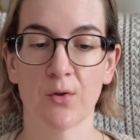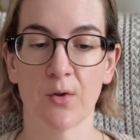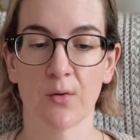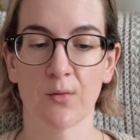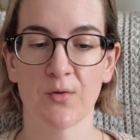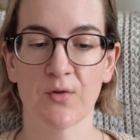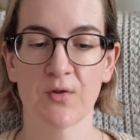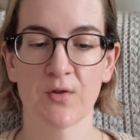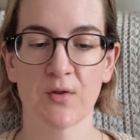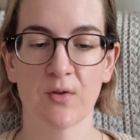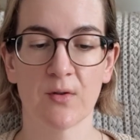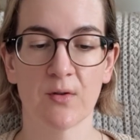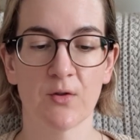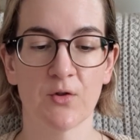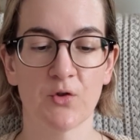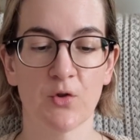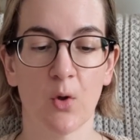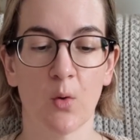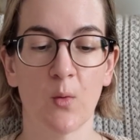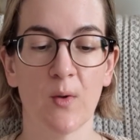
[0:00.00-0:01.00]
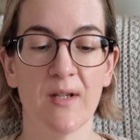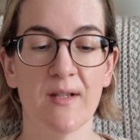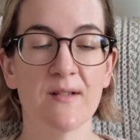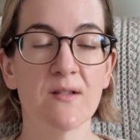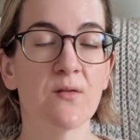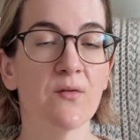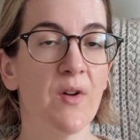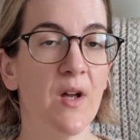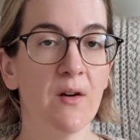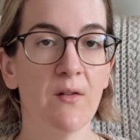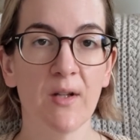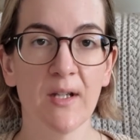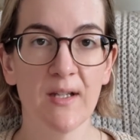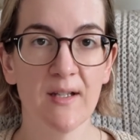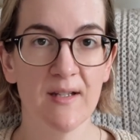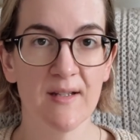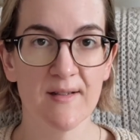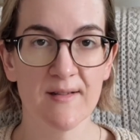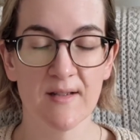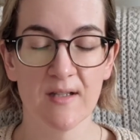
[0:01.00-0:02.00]
rows. So it's very
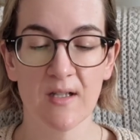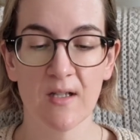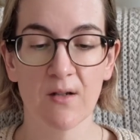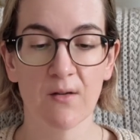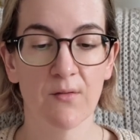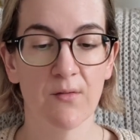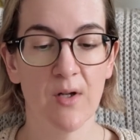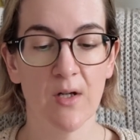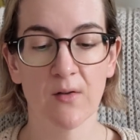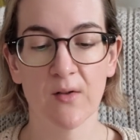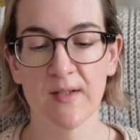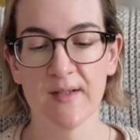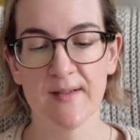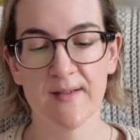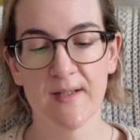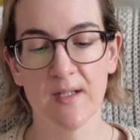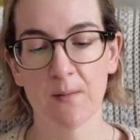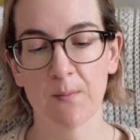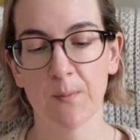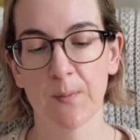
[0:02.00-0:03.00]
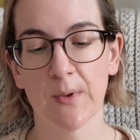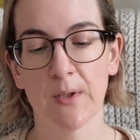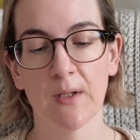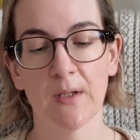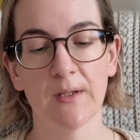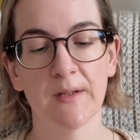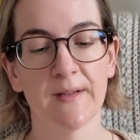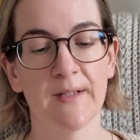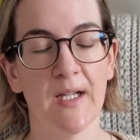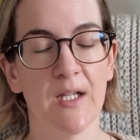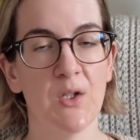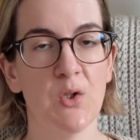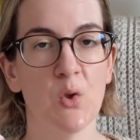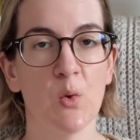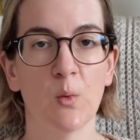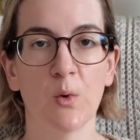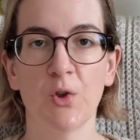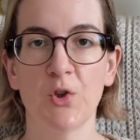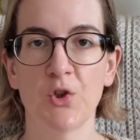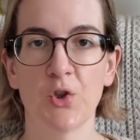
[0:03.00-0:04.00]
easy, very simple. Then you
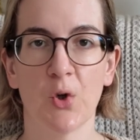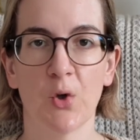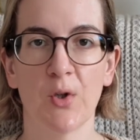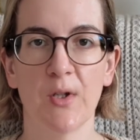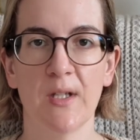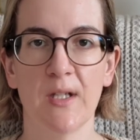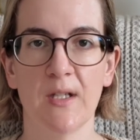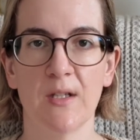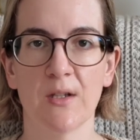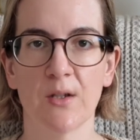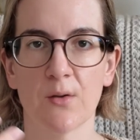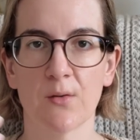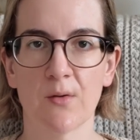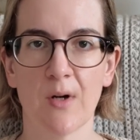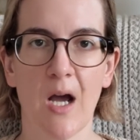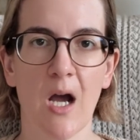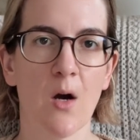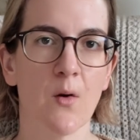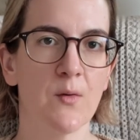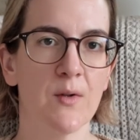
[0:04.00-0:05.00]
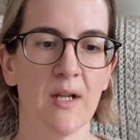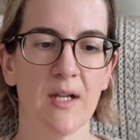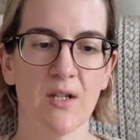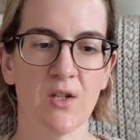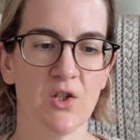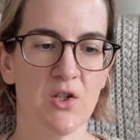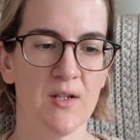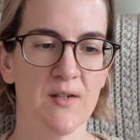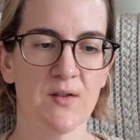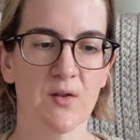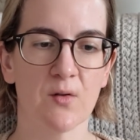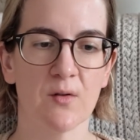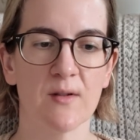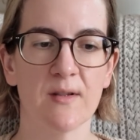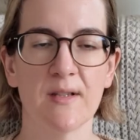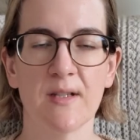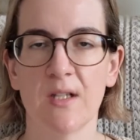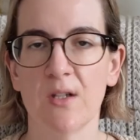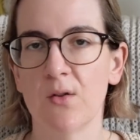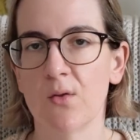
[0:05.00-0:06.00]
will join in the round and just
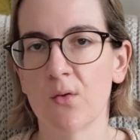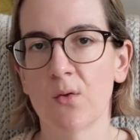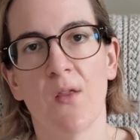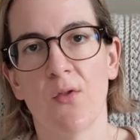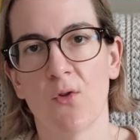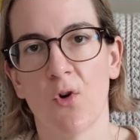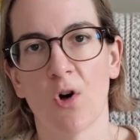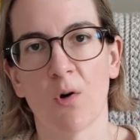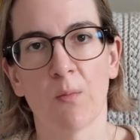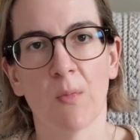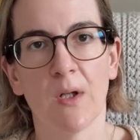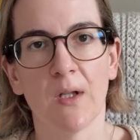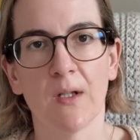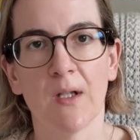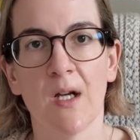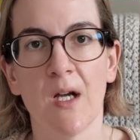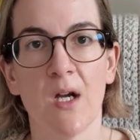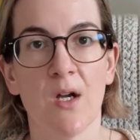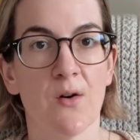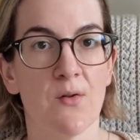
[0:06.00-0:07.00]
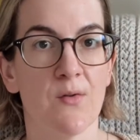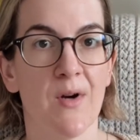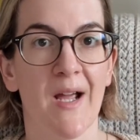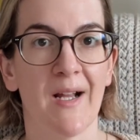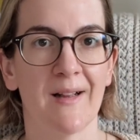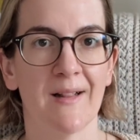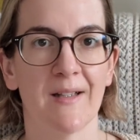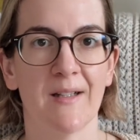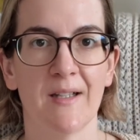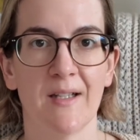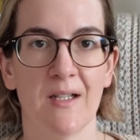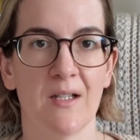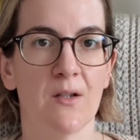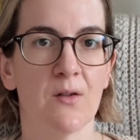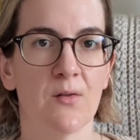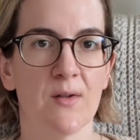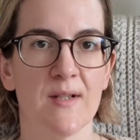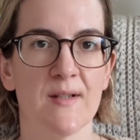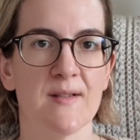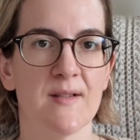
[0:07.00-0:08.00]
continue normal raglan
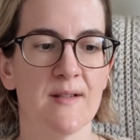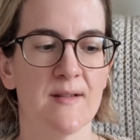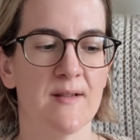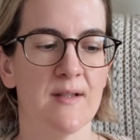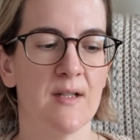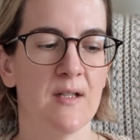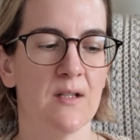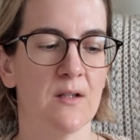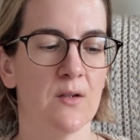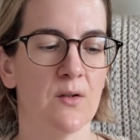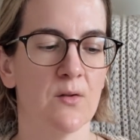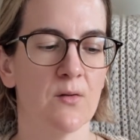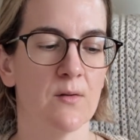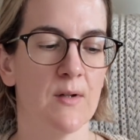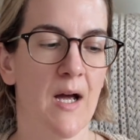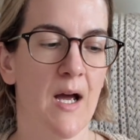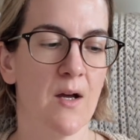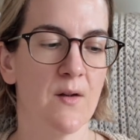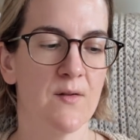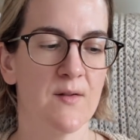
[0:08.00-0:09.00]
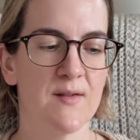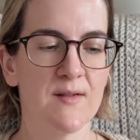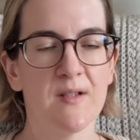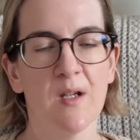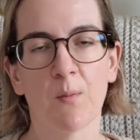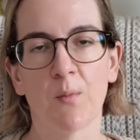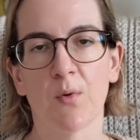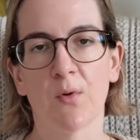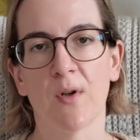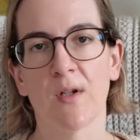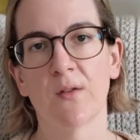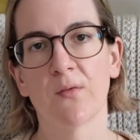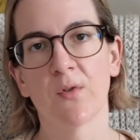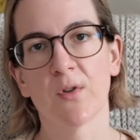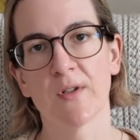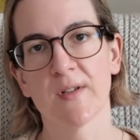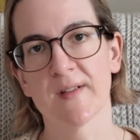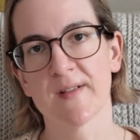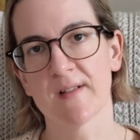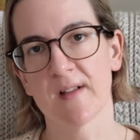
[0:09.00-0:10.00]
increases in the round, separate for
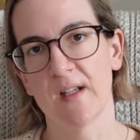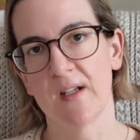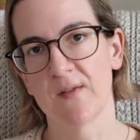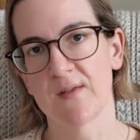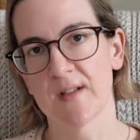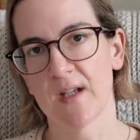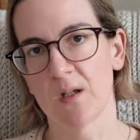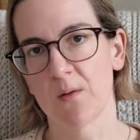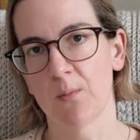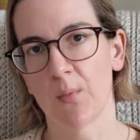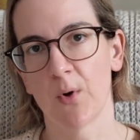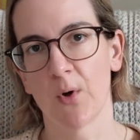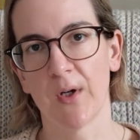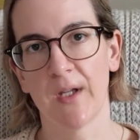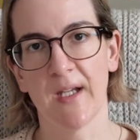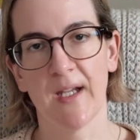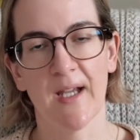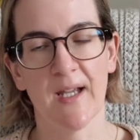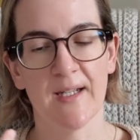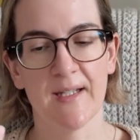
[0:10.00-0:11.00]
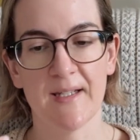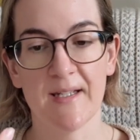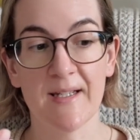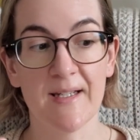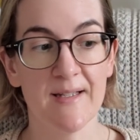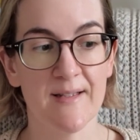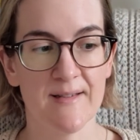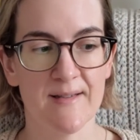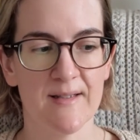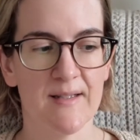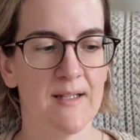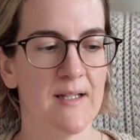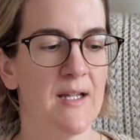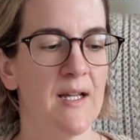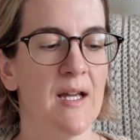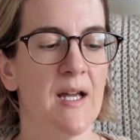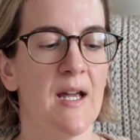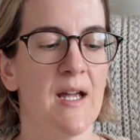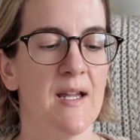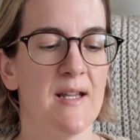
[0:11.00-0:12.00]
the sleeves and body, and easy.
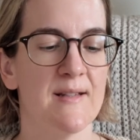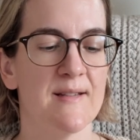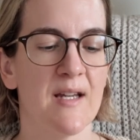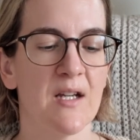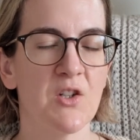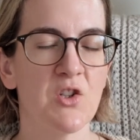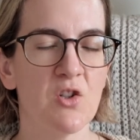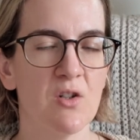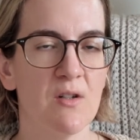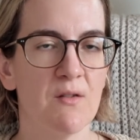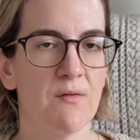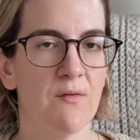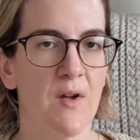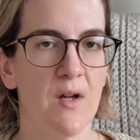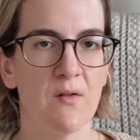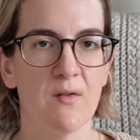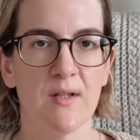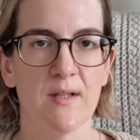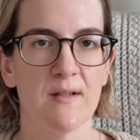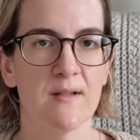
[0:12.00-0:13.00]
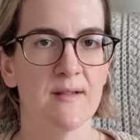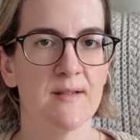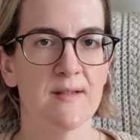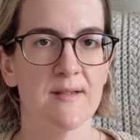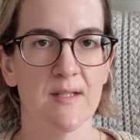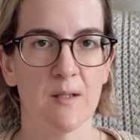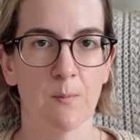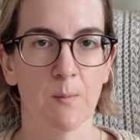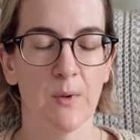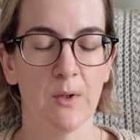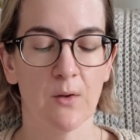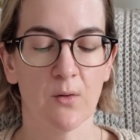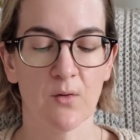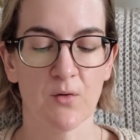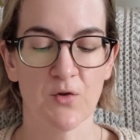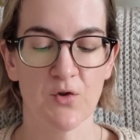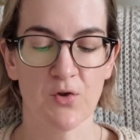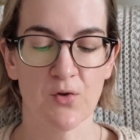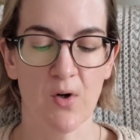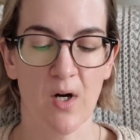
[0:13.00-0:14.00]
It's actually very simple
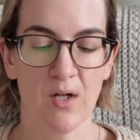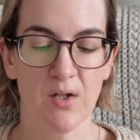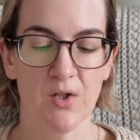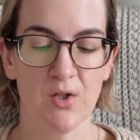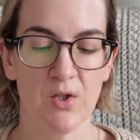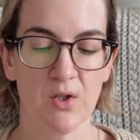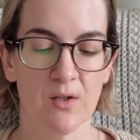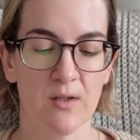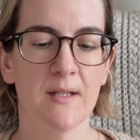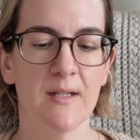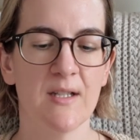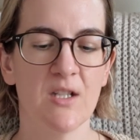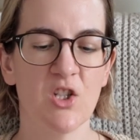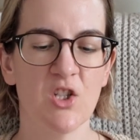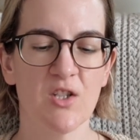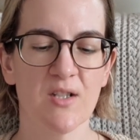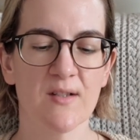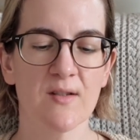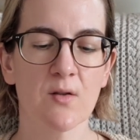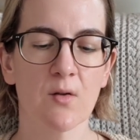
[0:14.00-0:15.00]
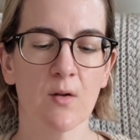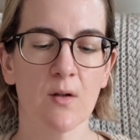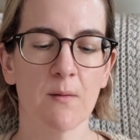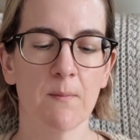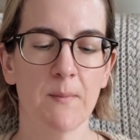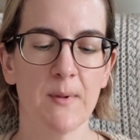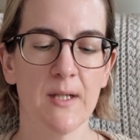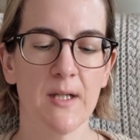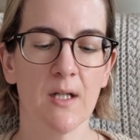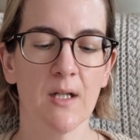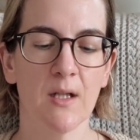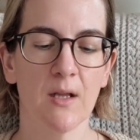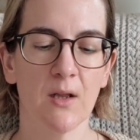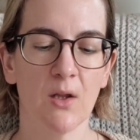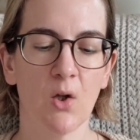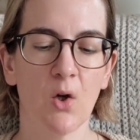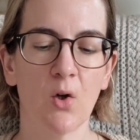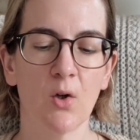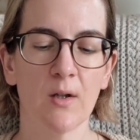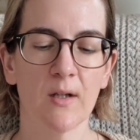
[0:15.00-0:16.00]
construction. It is just going to be a
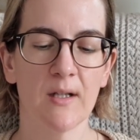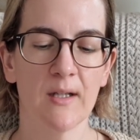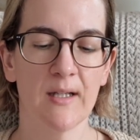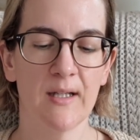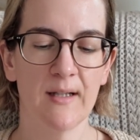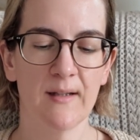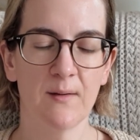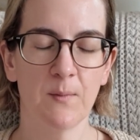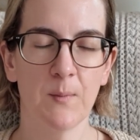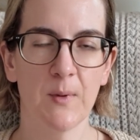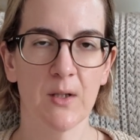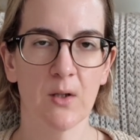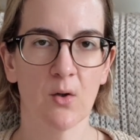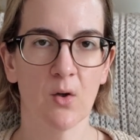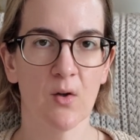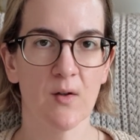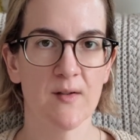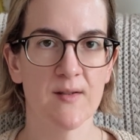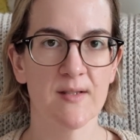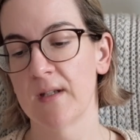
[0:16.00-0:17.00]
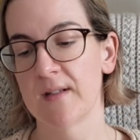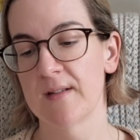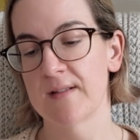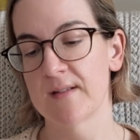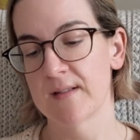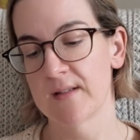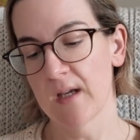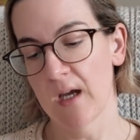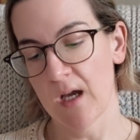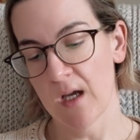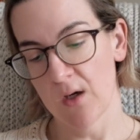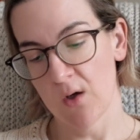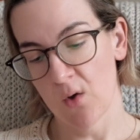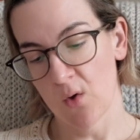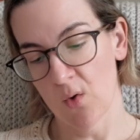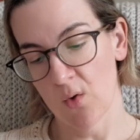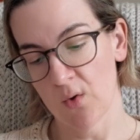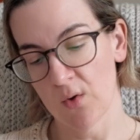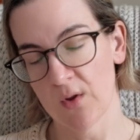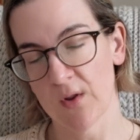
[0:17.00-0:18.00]
long knit because it's done
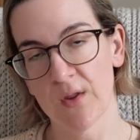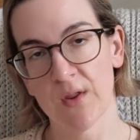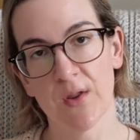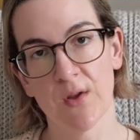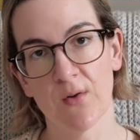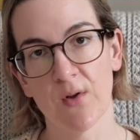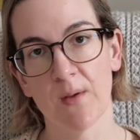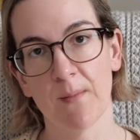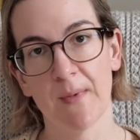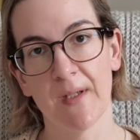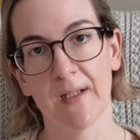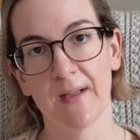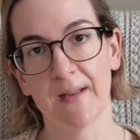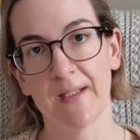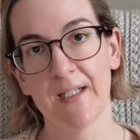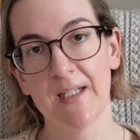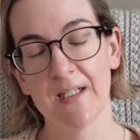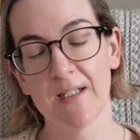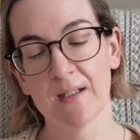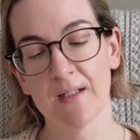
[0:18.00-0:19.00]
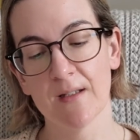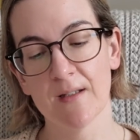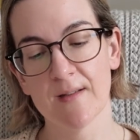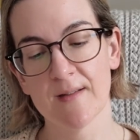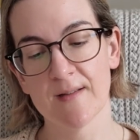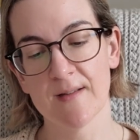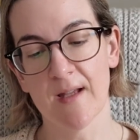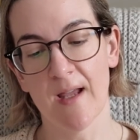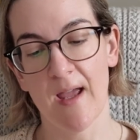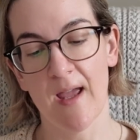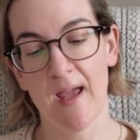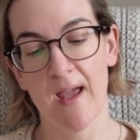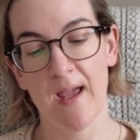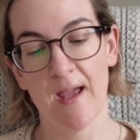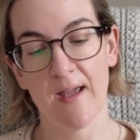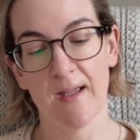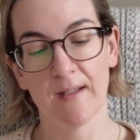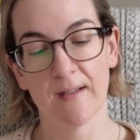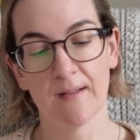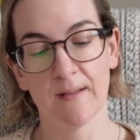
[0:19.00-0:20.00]
on 3mm needles,
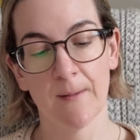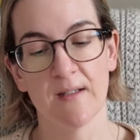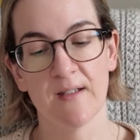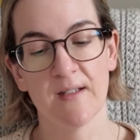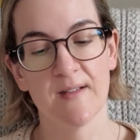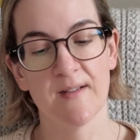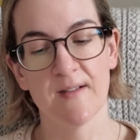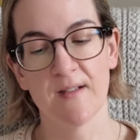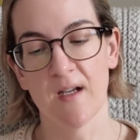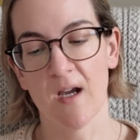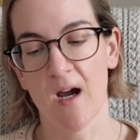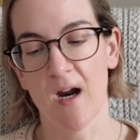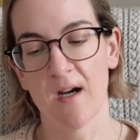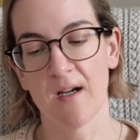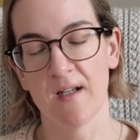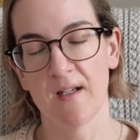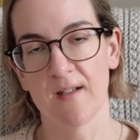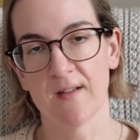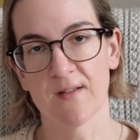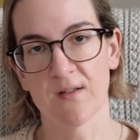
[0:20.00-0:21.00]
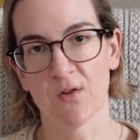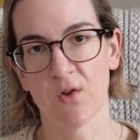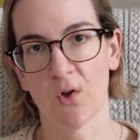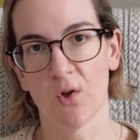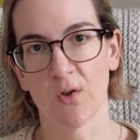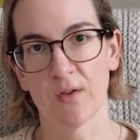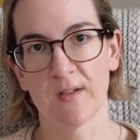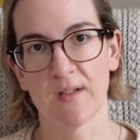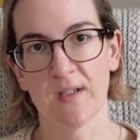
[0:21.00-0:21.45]
and this yarn is not